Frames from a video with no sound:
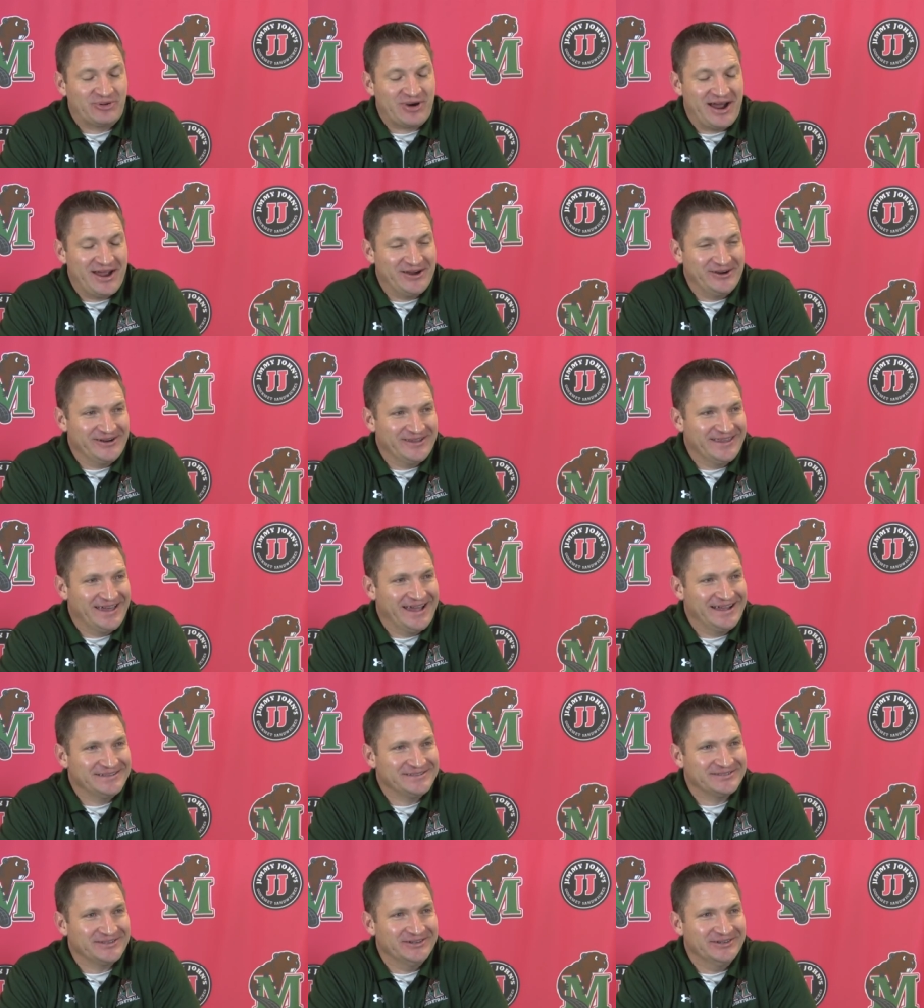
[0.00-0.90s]
prior to
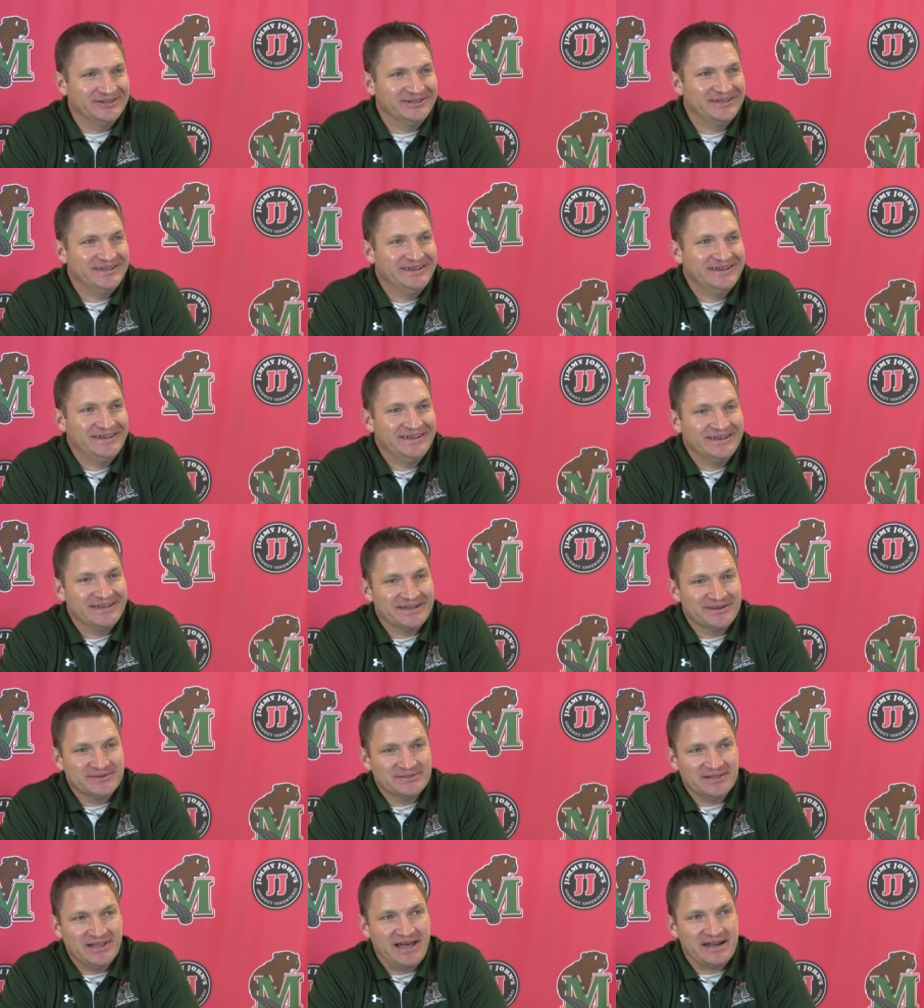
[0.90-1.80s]
that. So it
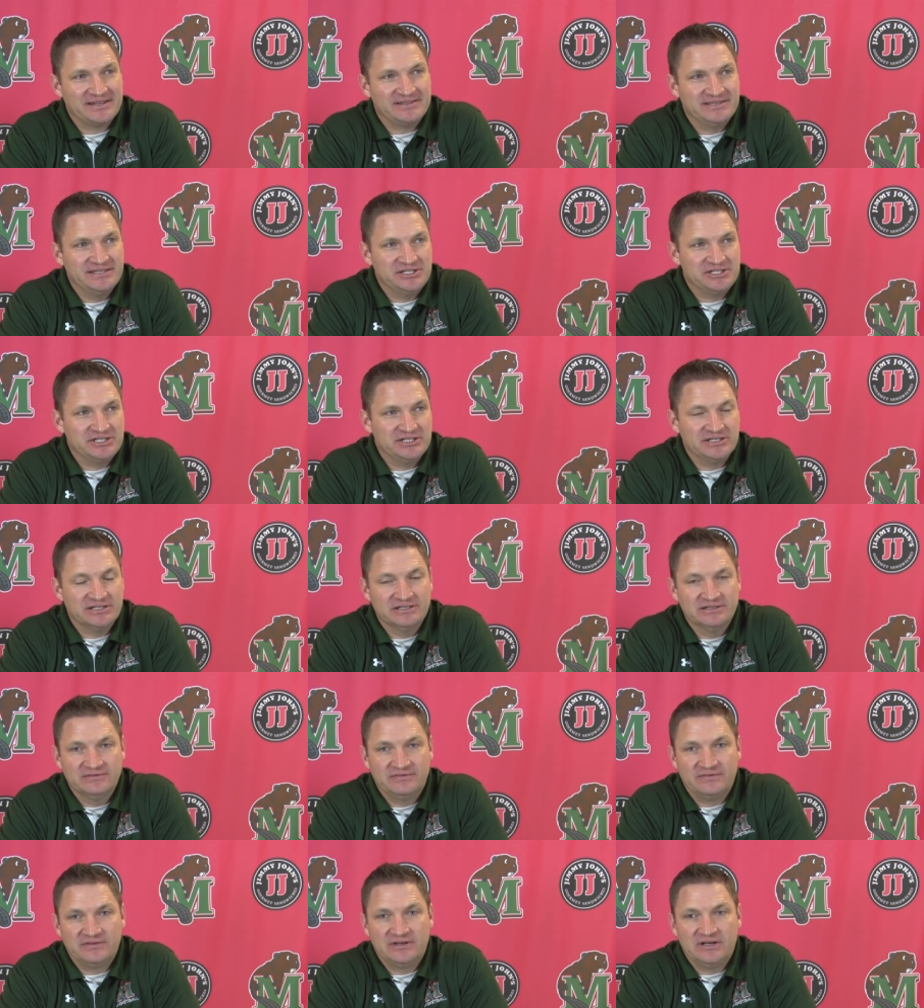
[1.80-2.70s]
was a lot of teaching
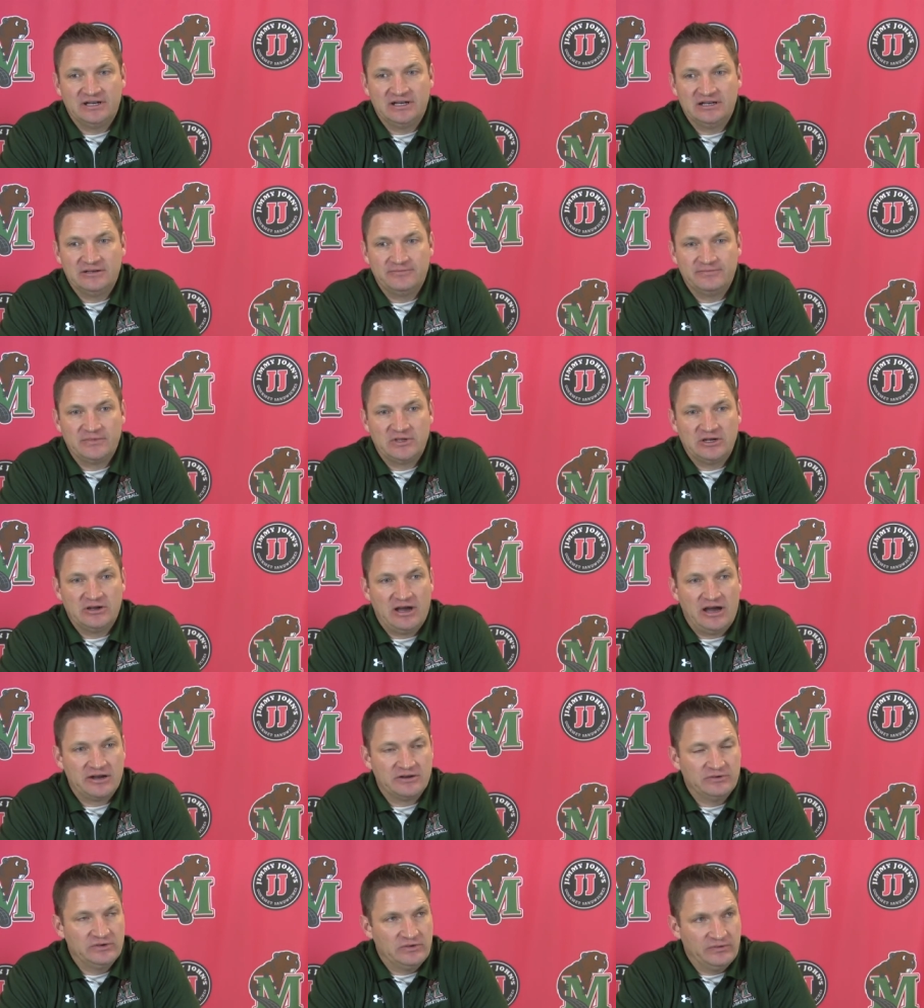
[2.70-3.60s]
of um, you know
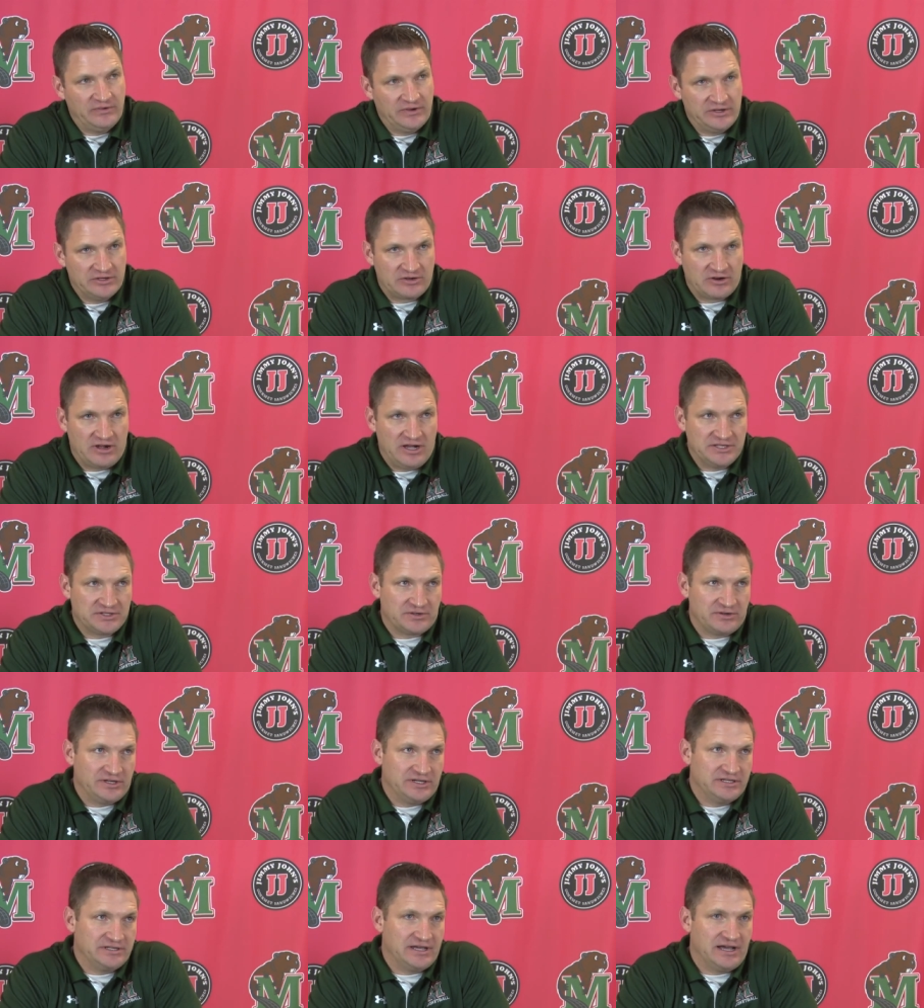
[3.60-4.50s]
how do we defend a cross
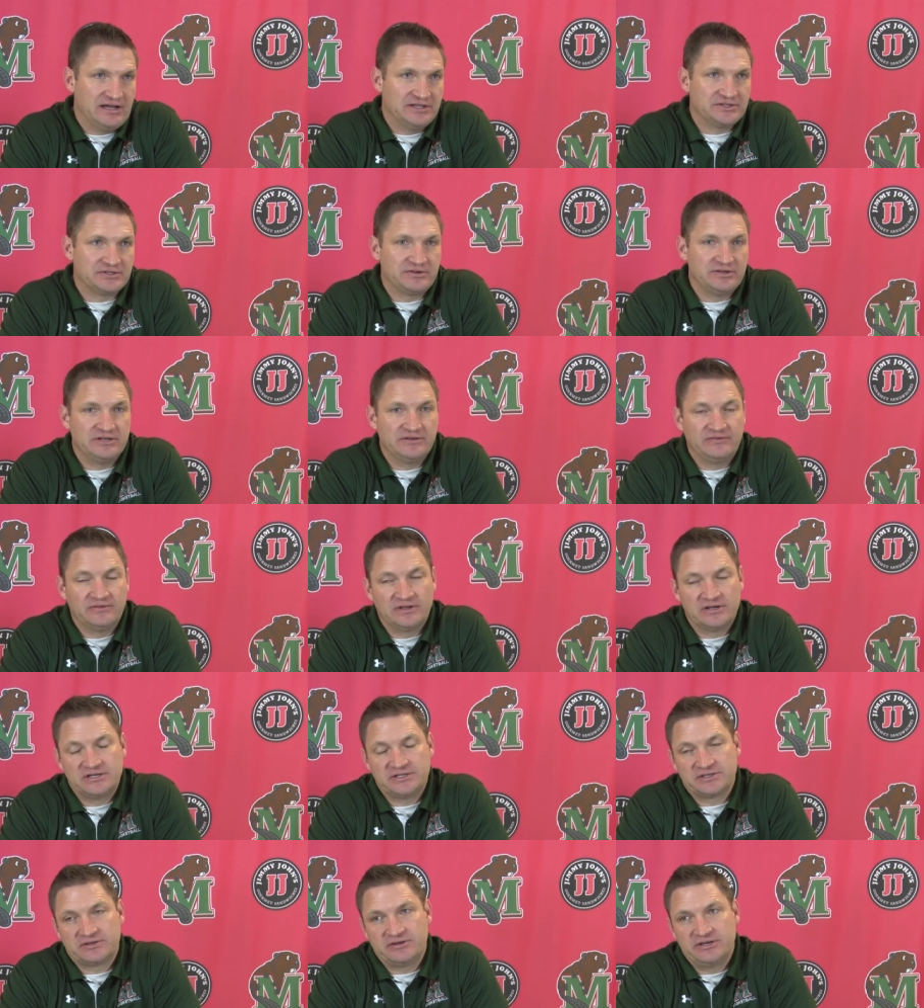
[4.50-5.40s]
screen, a down screen, a
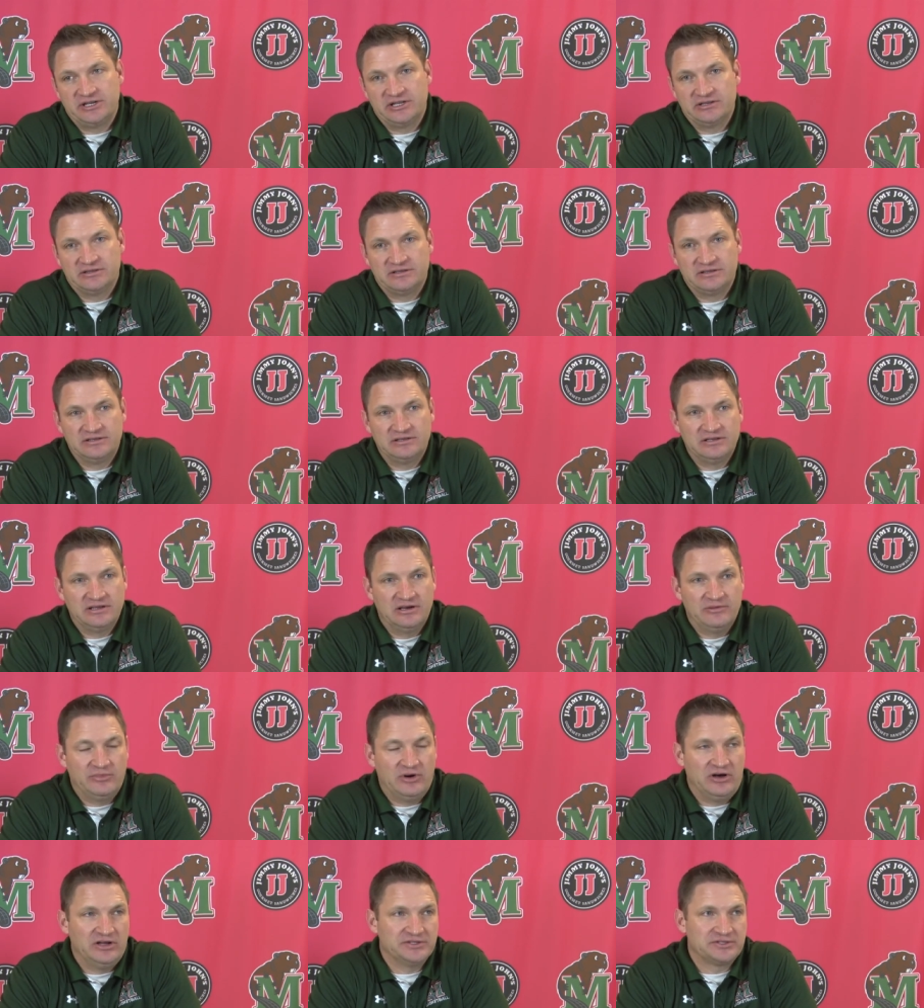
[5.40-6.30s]
flare screen, a, a,
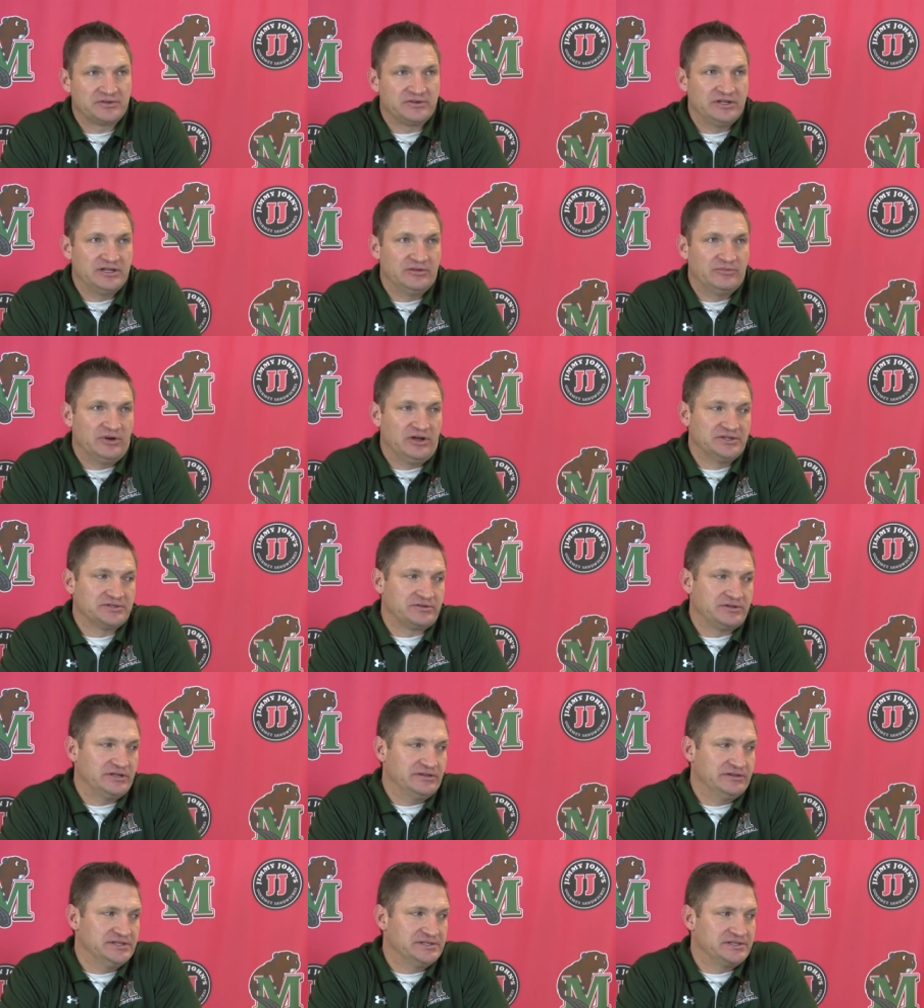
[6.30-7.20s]
ball screen, a ball
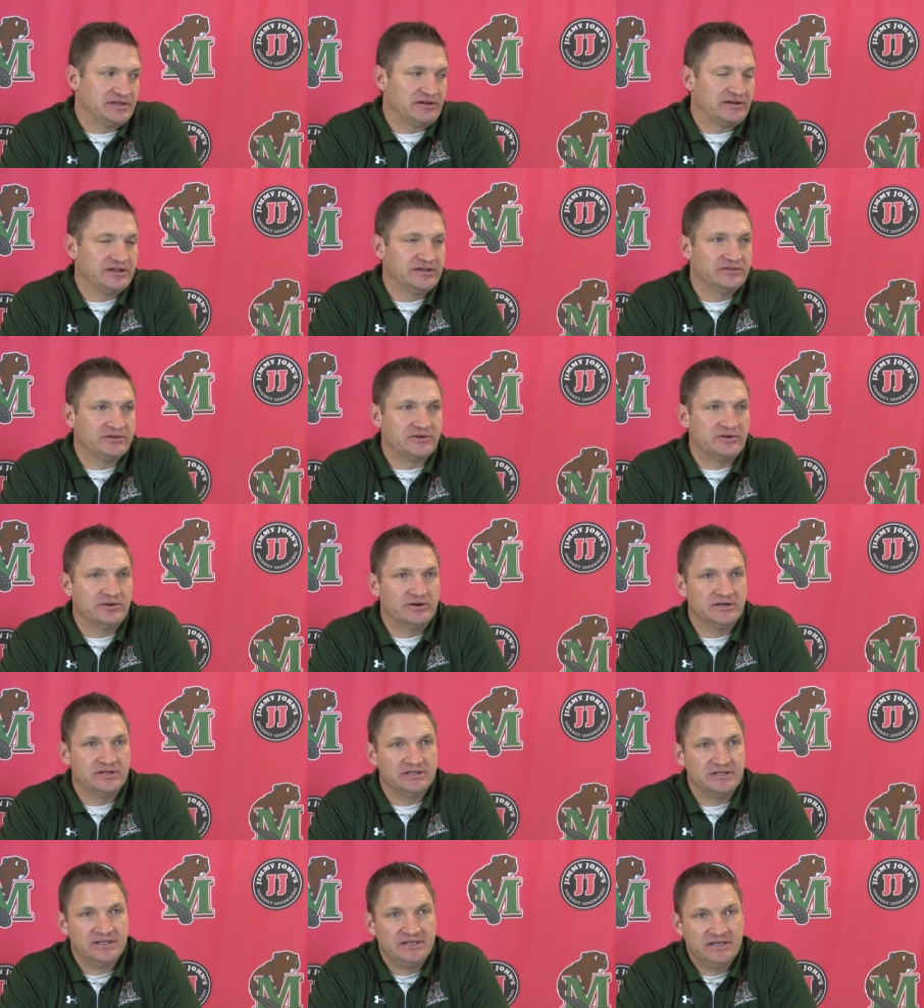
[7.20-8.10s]
screen in this area of the
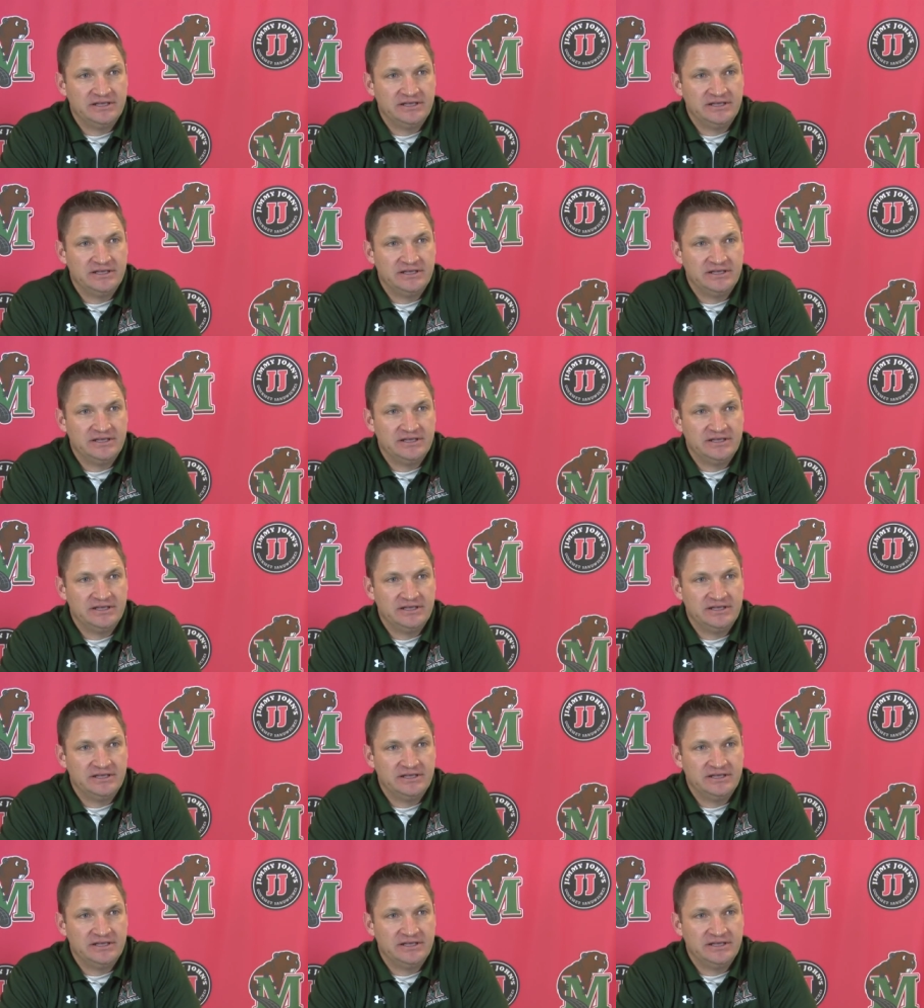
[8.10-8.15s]
court,